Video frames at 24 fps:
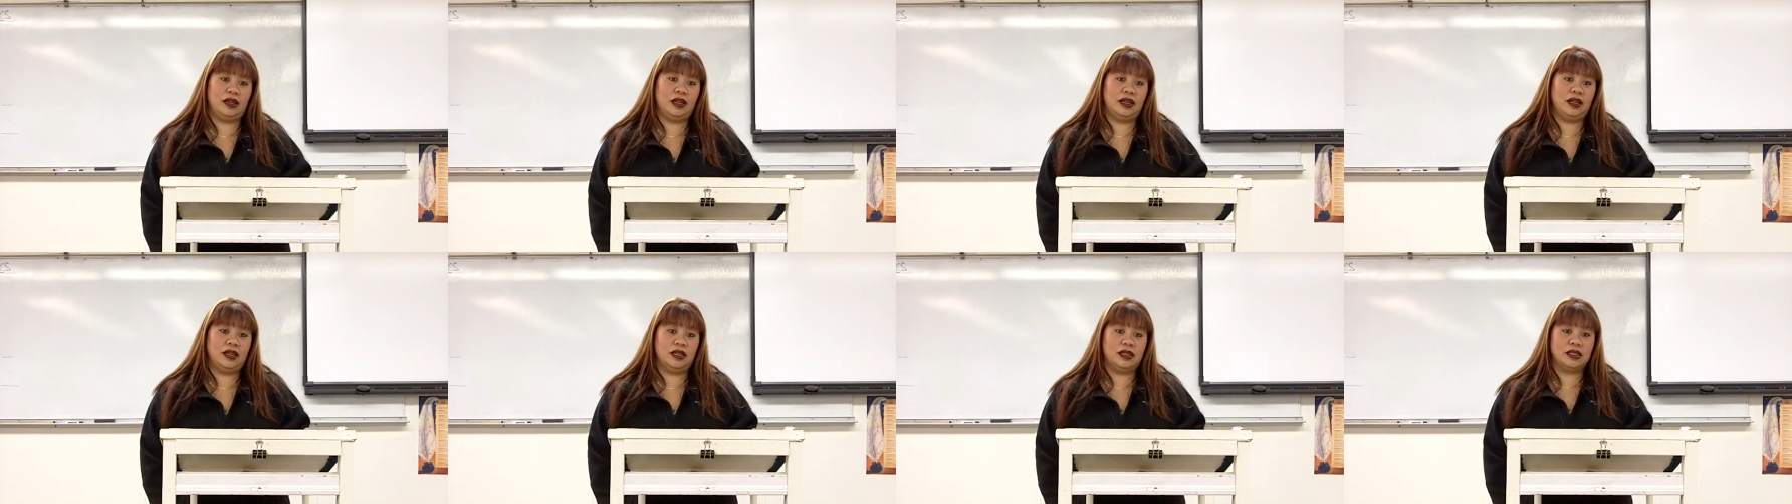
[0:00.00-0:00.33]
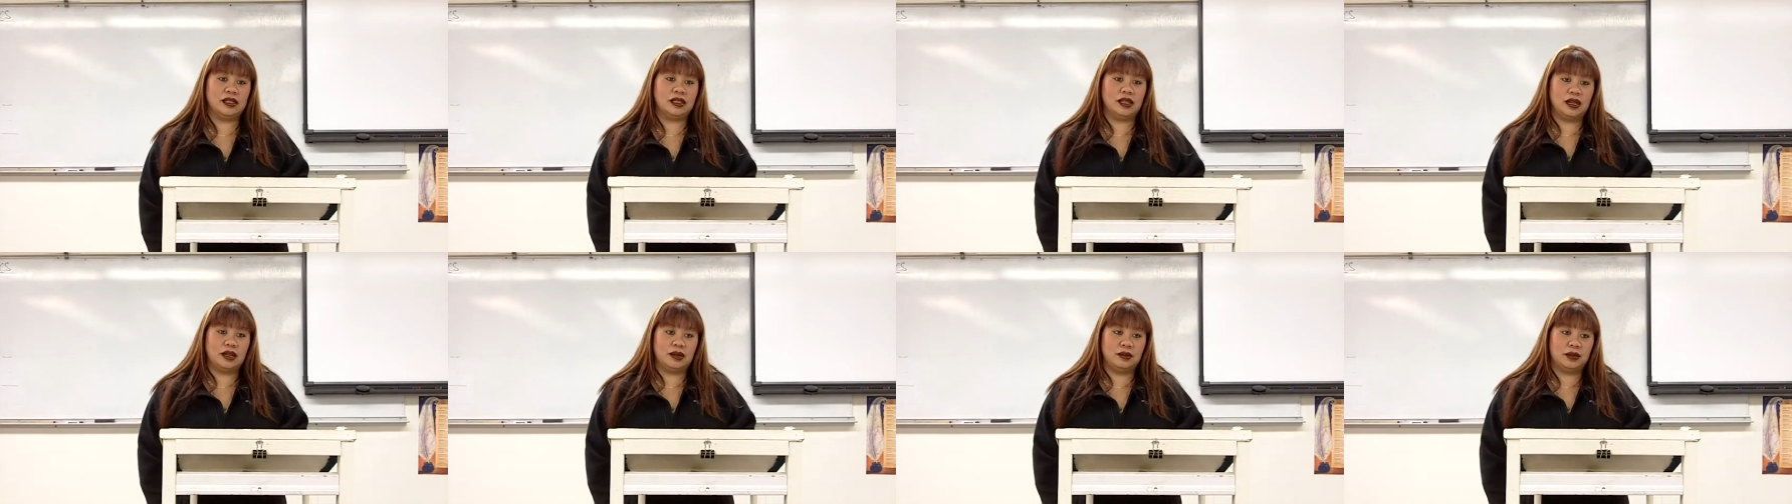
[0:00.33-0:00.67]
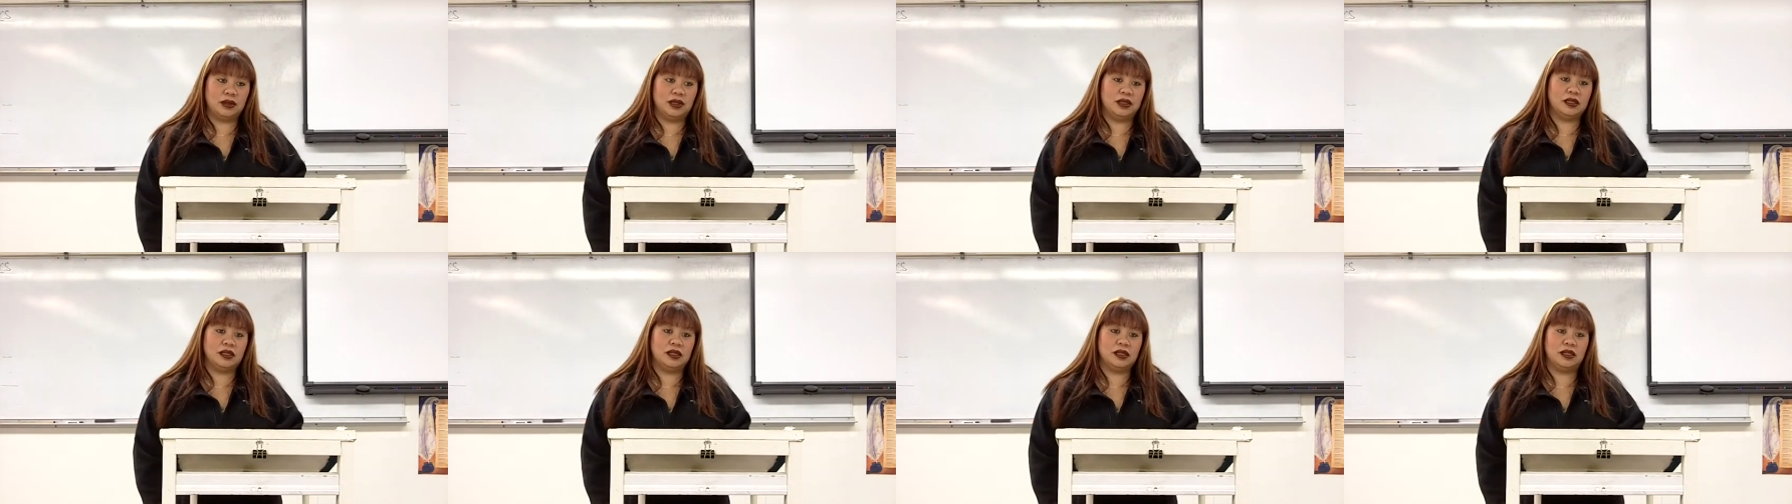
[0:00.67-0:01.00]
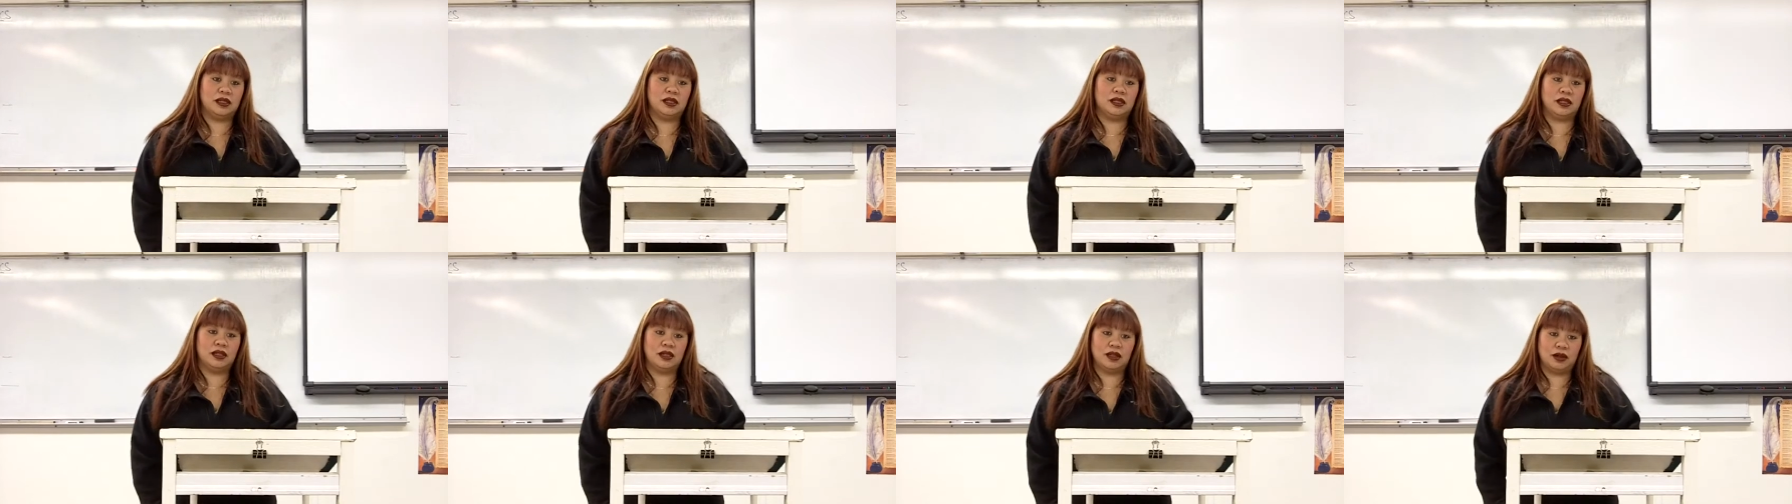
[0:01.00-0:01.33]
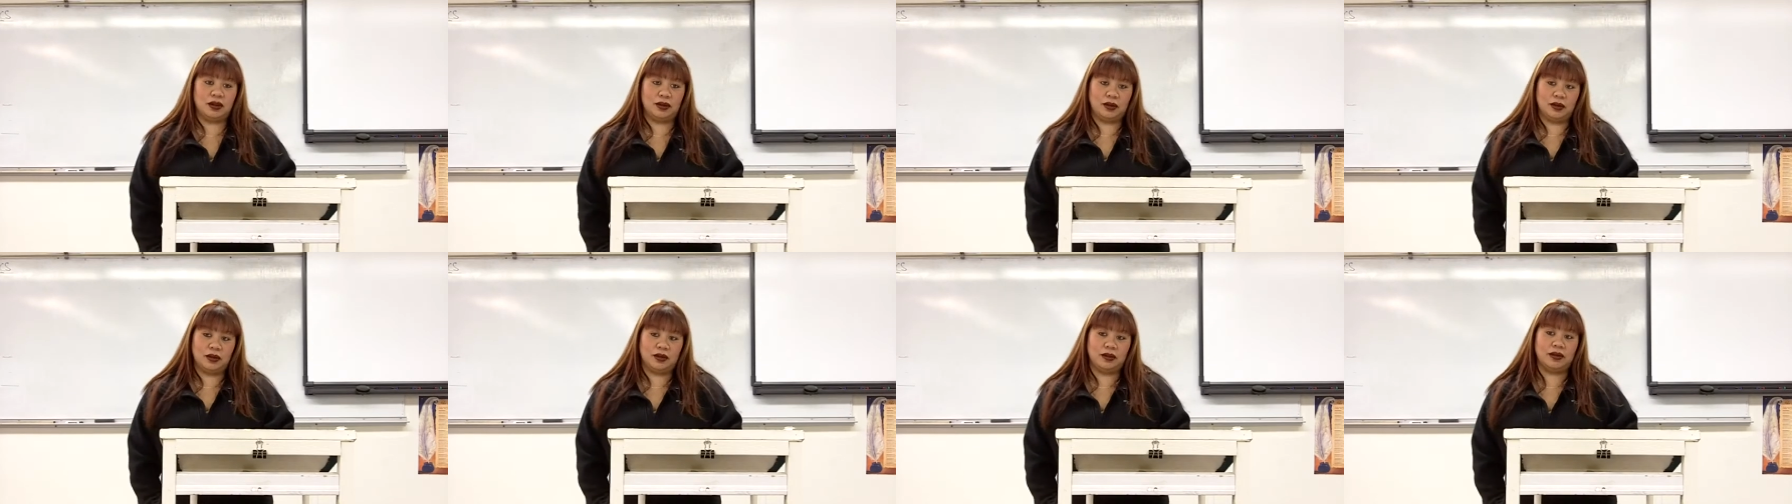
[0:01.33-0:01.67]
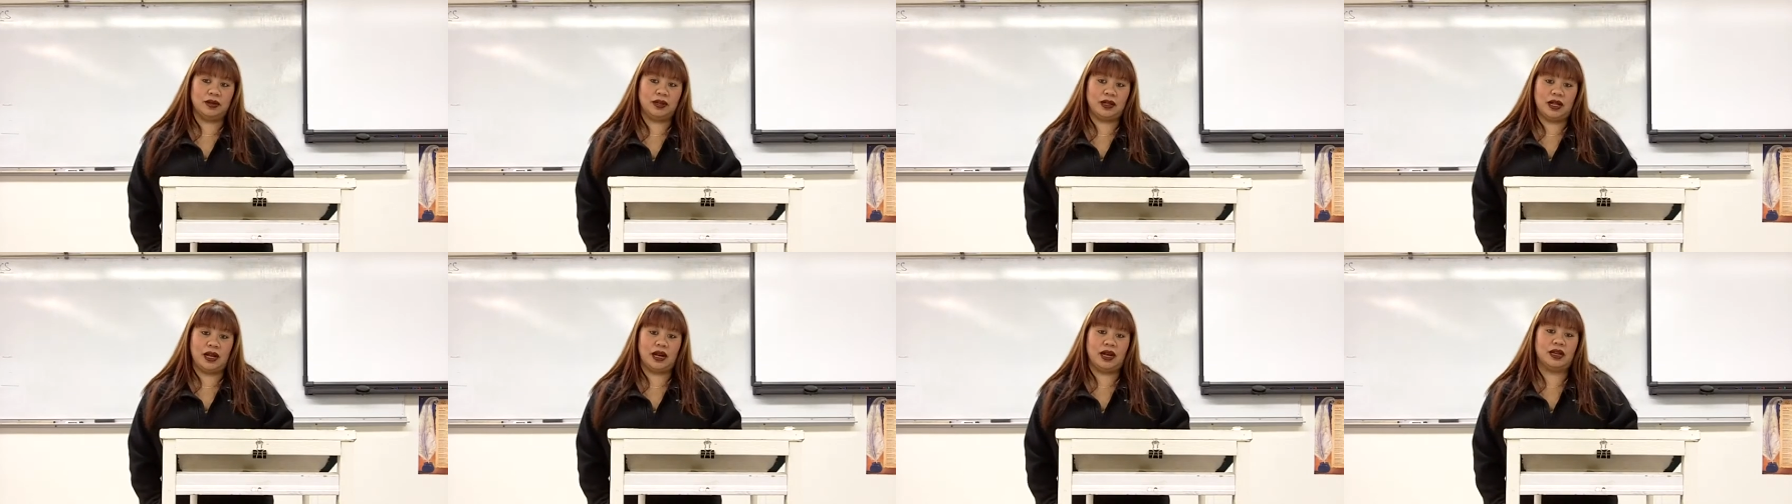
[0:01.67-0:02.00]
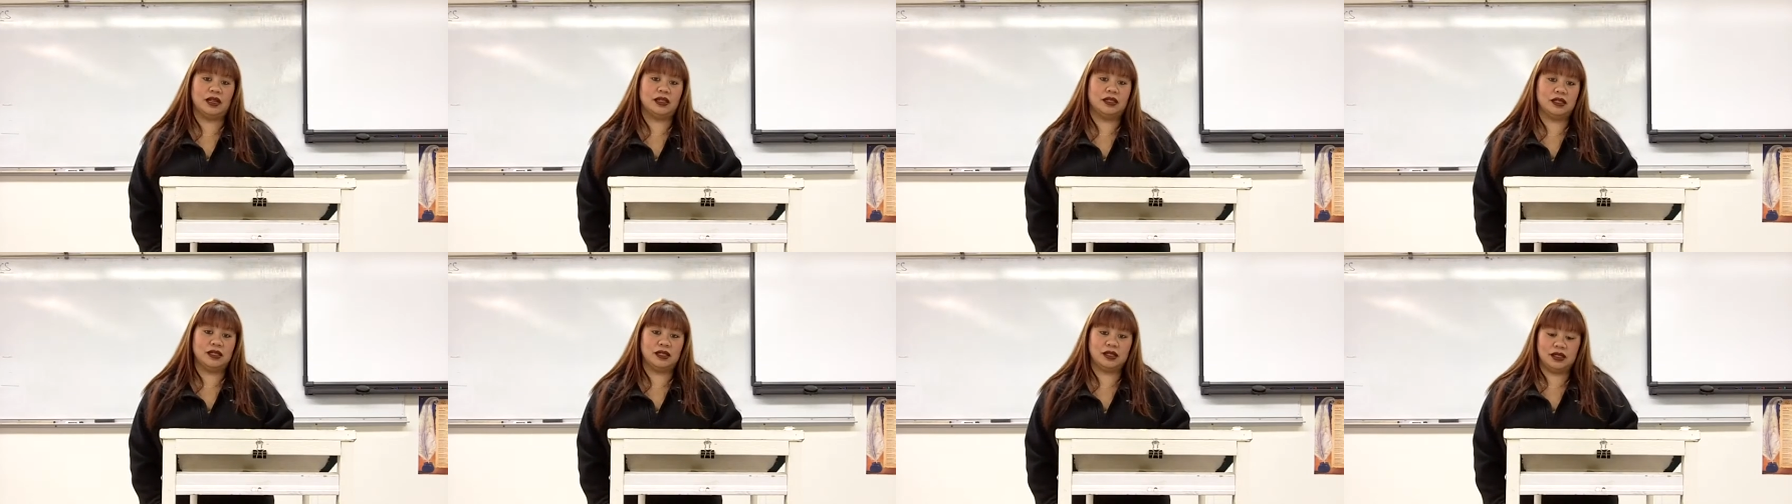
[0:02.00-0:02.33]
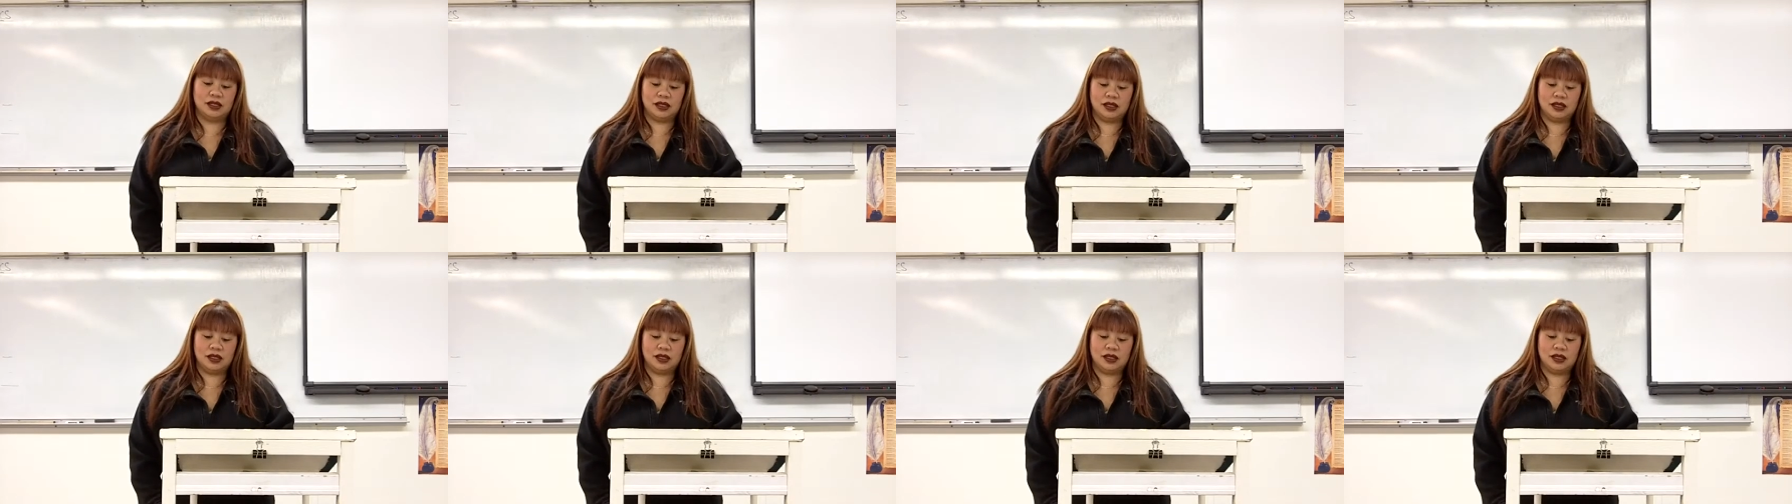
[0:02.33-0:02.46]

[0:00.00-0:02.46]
any assignments in the class.